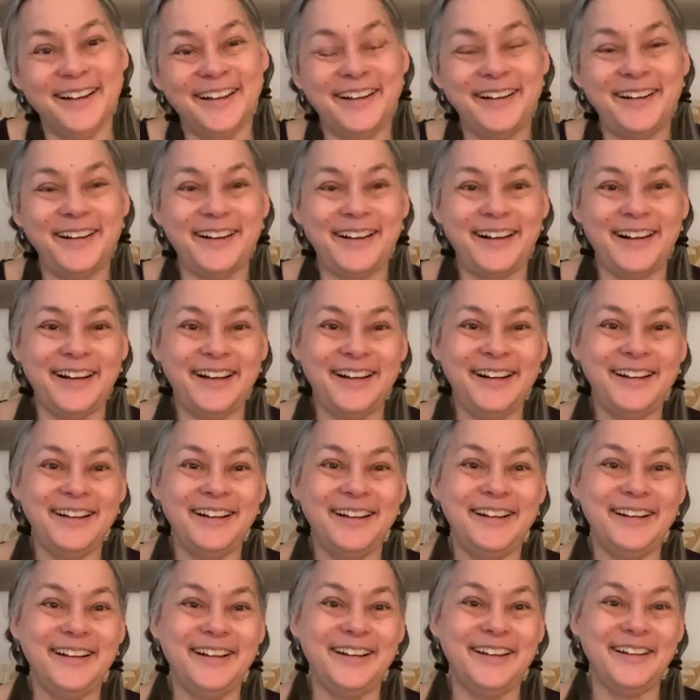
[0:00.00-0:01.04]
Aw.
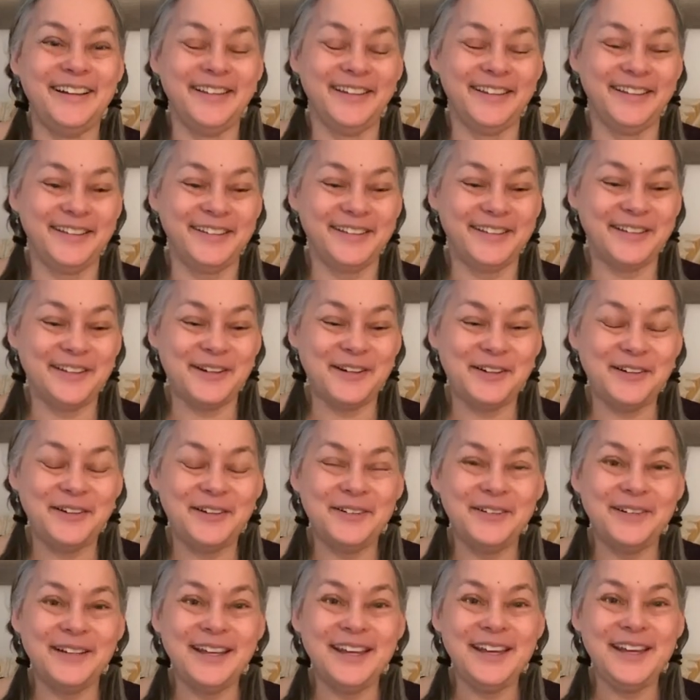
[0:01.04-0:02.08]

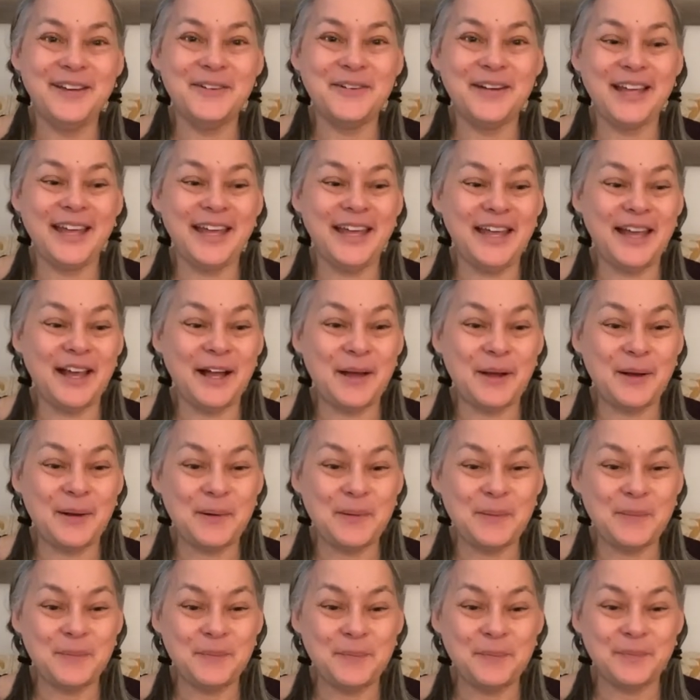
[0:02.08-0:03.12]
So anyway,
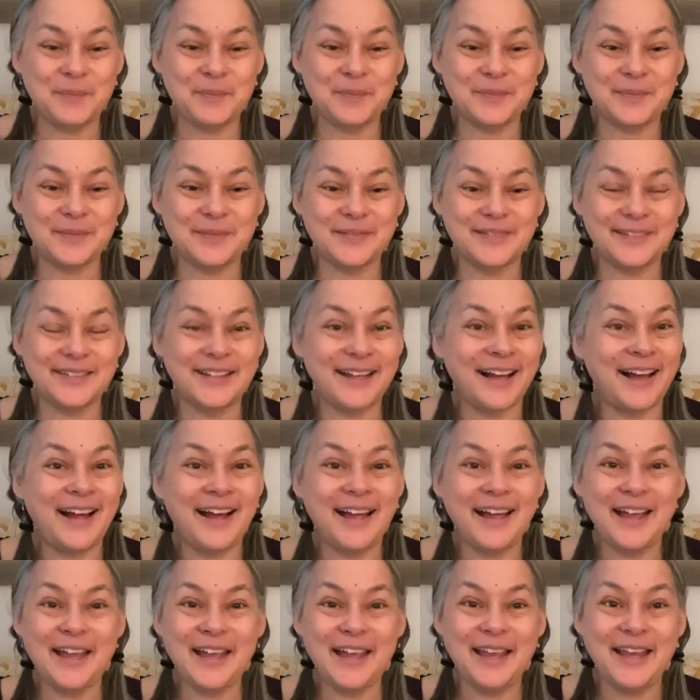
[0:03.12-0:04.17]
I'm
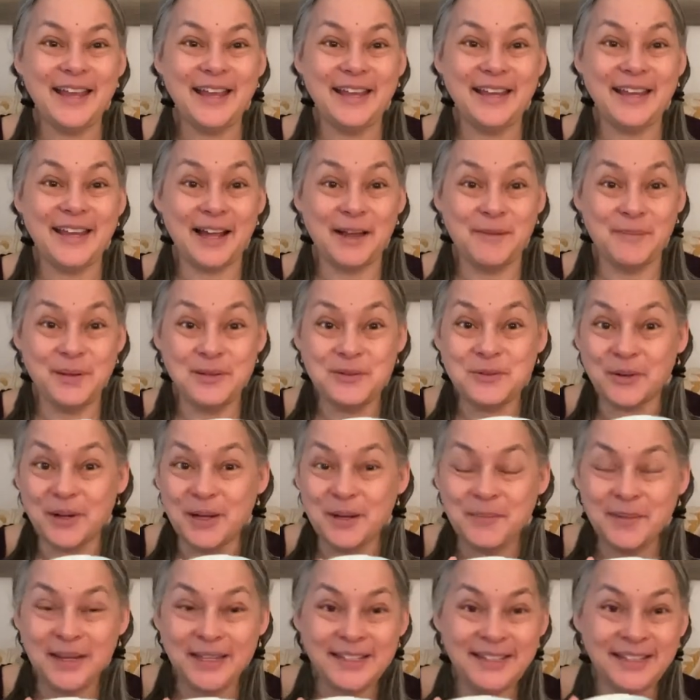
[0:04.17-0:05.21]

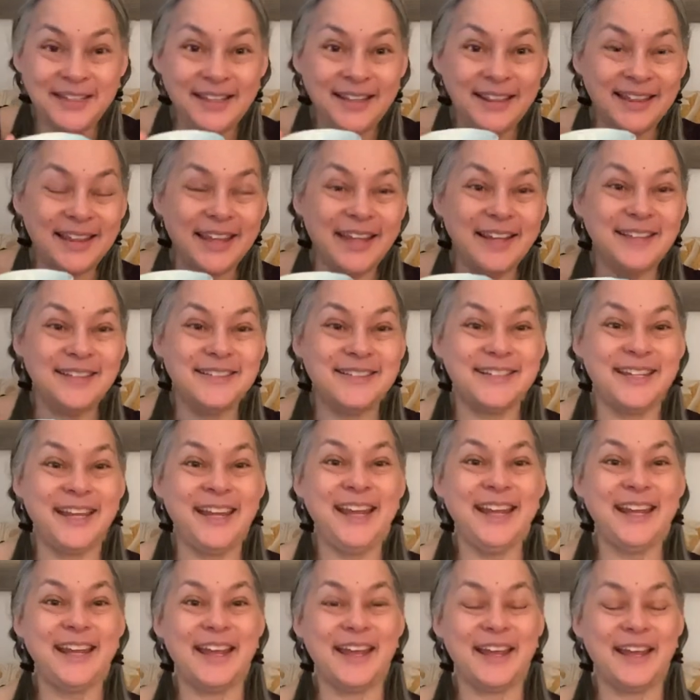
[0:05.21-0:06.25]
enjoying my tea. Thanks,
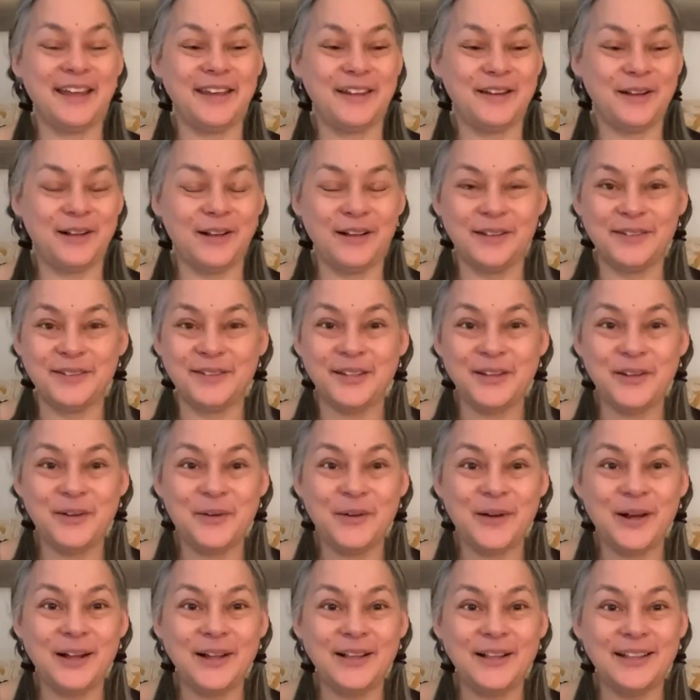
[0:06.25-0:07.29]
Jake. And I'll see you
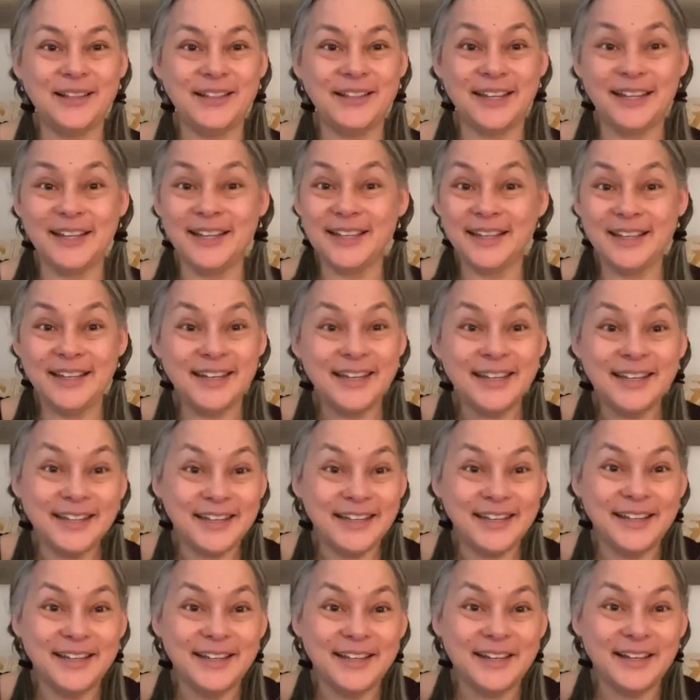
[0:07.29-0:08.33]
all in
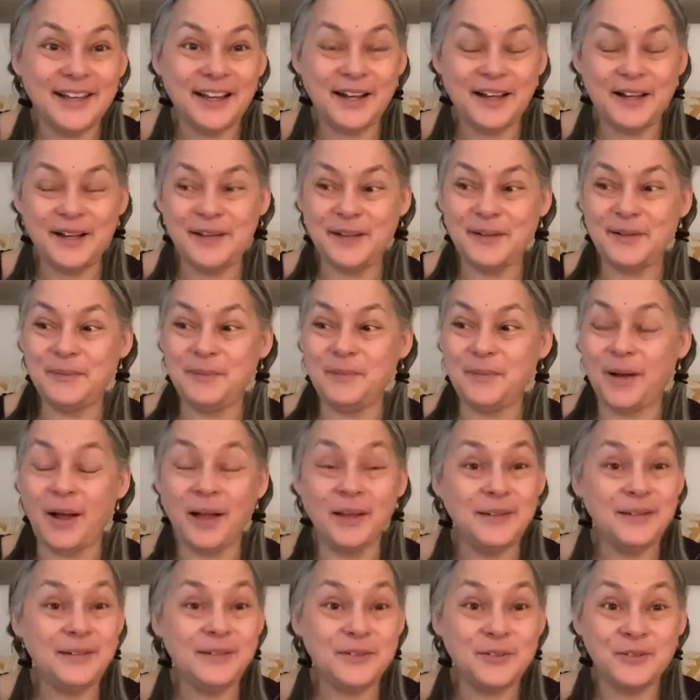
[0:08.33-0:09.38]

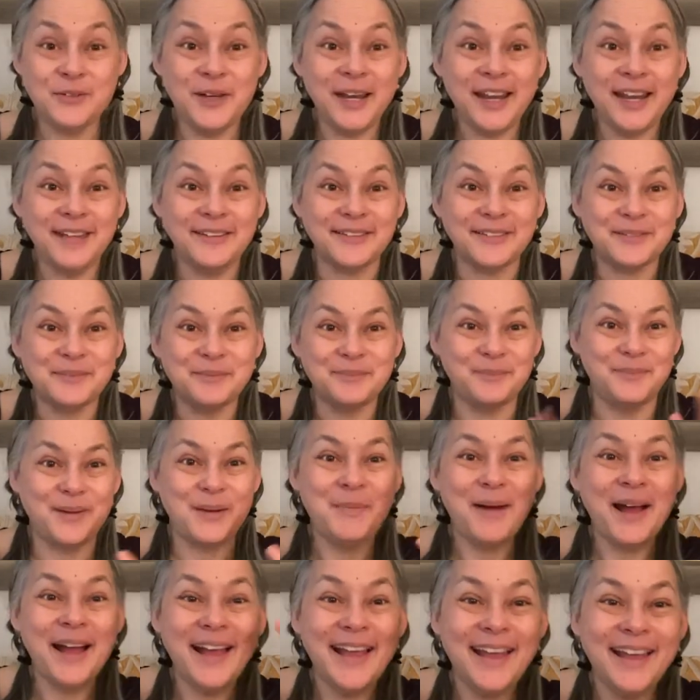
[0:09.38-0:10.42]
2 days.
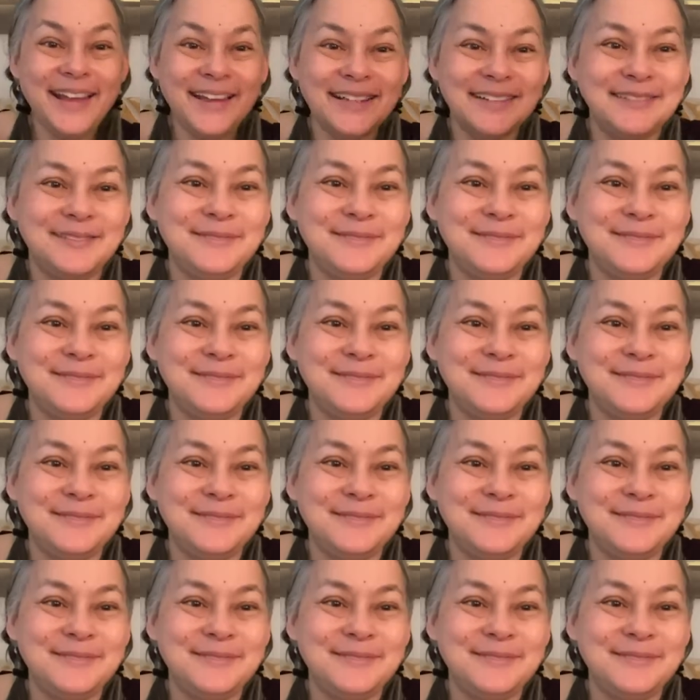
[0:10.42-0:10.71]
Bye-bye.